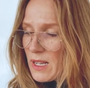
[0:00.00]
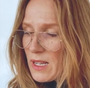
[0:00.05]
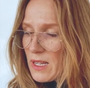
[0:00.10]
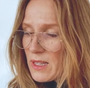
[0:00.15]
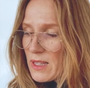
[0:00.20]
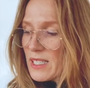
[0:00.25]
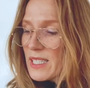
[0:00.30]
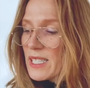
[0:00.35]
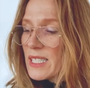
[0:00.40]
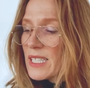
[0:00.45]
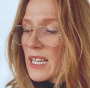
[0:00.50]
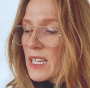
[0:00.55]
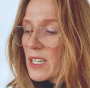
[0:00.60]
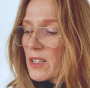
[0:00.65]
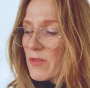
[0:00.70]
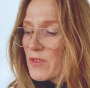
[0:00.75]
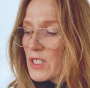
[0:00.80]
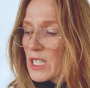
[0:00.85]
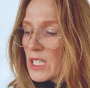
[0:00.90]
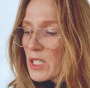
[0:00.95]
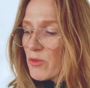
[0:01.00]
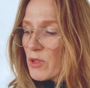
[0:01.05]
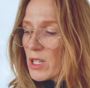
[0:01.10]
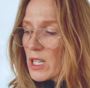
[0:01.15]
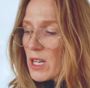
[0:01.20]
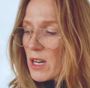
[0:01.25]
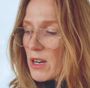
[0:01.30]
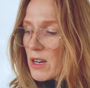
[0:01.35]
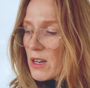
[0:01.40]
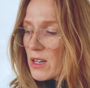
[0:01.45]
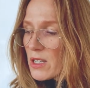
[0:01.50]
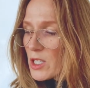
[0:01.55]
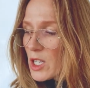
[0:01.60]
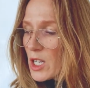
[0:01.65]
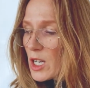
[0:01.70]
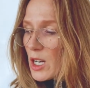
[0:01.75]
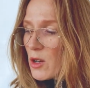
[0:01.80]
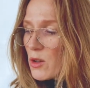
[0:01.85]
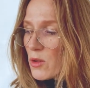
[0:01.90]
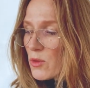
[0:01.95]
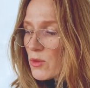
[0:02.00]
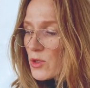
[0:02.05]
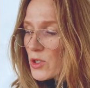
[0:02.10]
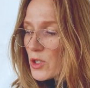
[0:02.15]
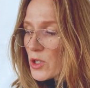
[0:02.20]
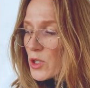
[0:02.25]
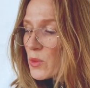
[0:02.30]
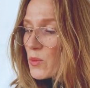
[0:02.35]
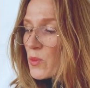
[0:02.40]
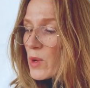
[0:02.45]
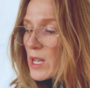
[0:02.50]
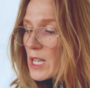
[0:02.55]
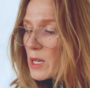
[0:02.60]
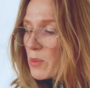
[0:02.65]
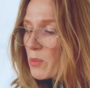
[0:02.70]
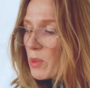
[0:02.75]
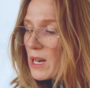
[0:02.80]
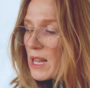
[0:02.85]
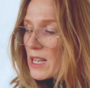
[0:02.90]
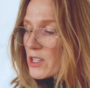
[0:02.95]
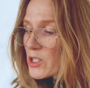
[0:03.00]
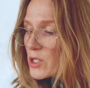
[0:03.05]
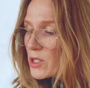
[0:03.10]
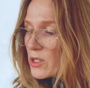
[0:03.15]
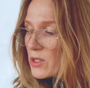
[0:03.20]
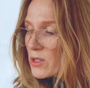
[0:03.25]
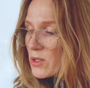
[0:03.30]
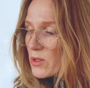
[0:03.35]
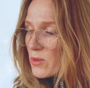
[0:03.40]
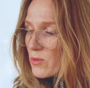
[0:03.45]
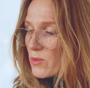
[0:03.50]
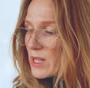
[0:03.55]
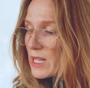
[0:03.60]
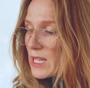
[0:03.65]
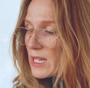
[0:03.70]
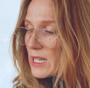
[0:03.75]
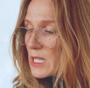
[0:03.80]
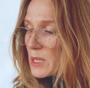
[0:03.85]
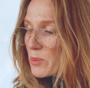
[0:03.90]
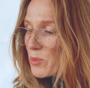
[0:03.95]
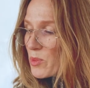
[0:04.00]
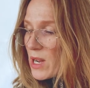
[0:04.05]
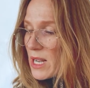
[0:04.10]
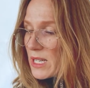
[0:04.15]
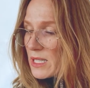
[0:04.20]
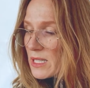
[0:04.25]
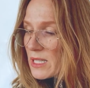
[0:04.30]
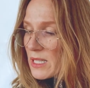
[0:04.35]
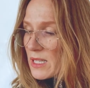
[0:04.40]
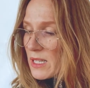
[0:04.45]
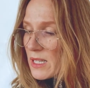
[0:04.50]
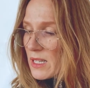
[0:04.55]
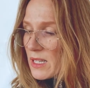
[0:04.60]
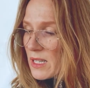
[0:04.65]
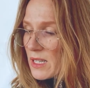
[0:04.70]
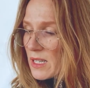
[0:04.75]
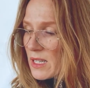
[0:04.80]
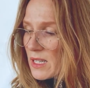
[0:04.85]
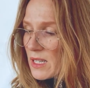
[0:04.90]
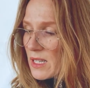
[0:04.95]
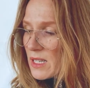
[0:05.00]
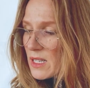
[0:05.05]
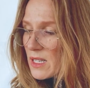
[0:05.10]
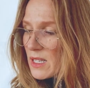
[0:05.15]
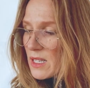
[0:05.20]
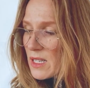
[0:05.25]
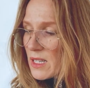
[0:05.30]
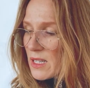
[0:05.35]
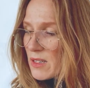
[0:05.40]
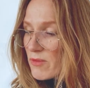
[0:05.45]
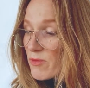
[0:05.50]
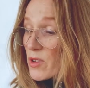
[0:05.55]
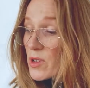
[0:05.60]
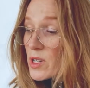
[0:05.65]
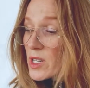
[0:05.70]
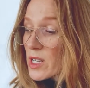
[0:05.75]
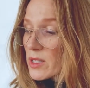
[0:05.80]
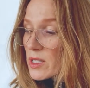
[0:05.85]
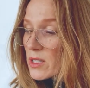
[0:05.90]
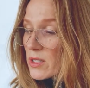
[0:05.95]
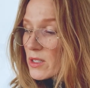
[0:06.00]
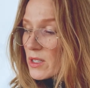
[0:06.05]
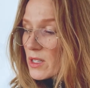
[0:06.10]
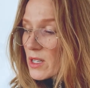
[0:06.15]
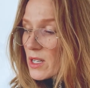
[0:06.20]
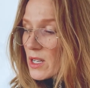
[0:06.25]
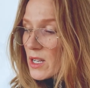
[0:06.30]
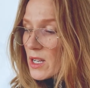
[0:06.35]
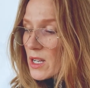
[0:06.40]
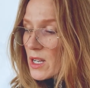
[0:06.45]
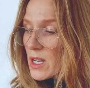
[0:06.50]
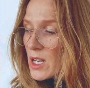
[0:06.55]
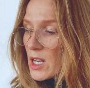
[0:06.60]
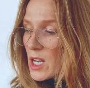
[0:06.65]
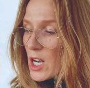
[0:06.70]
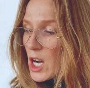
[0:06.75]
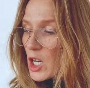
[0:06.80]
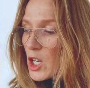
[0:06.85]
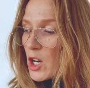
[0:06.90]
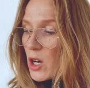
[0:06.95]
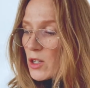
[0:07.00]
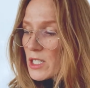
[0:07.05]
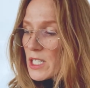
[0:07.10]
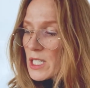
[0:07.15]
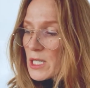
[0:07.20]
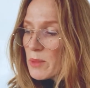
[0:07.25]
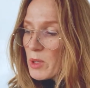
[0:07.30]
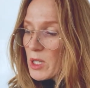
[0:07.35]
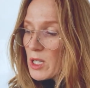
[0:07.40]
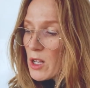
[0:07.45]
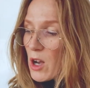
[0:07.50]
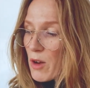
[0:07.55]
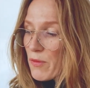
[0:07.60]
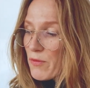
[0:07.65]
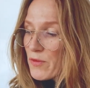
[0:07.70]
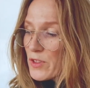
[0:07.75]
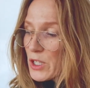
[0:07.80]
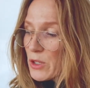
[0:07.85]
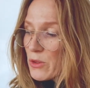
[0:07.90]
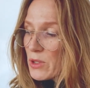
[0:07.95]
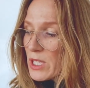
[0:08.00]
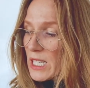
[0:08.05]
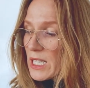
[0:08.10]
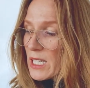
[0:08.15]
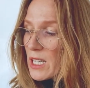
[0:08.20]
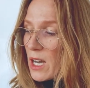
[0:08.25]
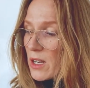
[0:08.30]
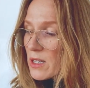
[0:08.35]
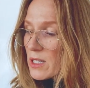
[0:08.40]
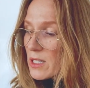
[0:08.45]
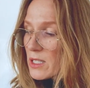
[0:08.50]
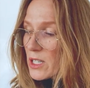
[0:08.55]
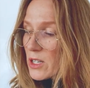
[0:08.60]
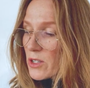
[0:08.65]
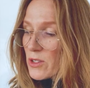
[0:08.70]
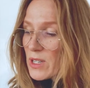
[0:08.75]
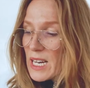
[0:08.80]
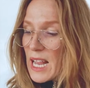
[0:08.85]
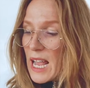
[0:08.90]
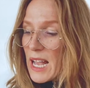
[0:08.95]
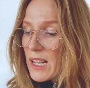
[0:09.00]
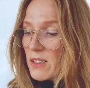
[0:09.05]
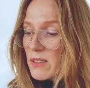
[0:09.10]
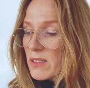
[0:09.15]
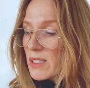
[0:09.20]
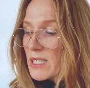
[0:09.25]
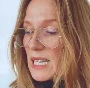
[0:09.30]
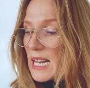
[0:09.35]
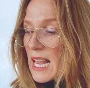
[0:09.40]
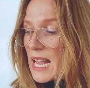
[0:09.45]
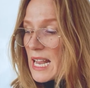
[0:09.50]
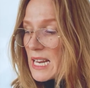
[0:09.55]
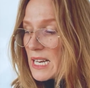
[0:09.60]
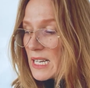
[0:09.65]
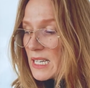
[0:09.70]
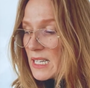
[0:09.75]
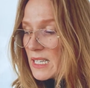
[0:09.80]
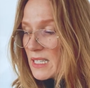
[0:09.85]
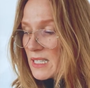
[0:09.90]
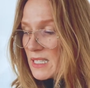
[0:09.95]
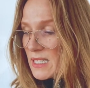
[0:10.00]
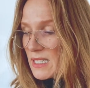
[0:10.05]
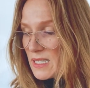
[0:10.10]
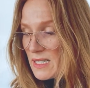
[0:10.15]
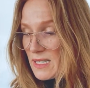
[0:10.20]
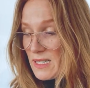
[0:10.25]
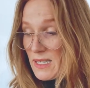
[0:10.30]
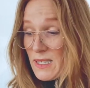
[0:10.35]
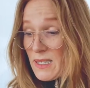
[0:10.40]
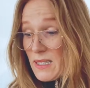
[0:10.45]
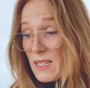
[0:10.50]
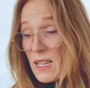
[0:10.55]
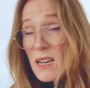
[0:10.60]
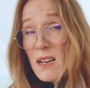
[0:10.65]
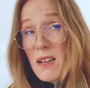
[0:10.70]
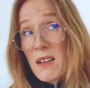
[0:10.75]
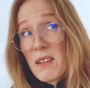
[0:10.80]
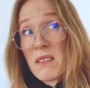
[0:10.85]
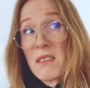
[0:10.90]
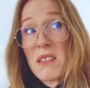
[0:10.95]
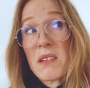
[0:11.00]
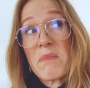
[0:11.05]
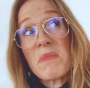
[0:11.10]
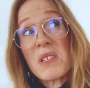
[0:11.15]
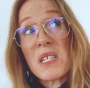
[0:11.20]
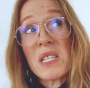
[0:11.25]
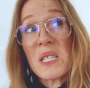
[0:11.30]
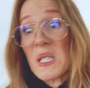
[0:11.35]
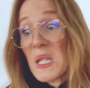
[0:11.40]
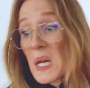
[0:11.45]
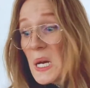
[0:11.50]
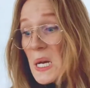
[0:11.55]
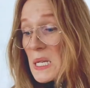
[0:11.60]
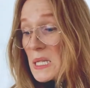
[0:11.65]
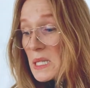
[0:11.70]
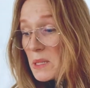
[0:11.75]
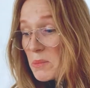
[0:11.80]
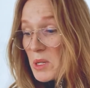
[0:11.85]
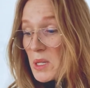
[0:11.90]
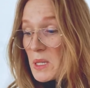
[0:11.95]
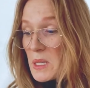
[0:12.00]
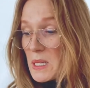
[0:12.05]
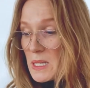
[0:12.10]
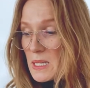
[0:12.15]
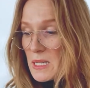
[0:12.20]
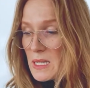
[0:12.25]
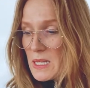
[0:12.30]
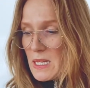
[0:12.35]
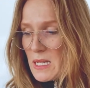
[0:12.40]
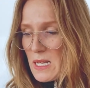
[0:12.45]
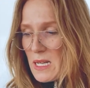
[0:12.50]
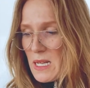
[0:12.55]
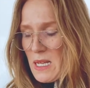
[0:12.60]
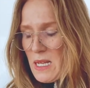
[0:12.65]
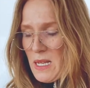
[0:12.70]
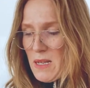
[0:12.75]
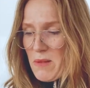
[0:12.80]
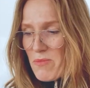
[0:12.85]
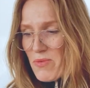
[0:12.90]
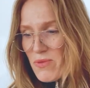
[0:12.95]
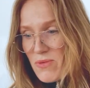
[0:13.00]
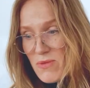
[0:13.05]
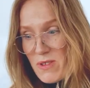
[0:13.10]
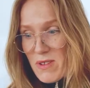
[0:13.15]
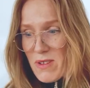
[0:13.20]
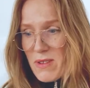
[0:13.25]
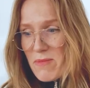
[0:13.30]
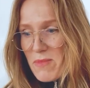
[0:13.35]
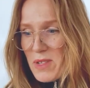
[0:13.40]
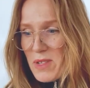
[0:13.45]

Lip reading: The sting of disregard glowed to weak pleasure within his breast. For another, a constable off-duty cuddled her in Eccles Lane. They like them sizable. Prime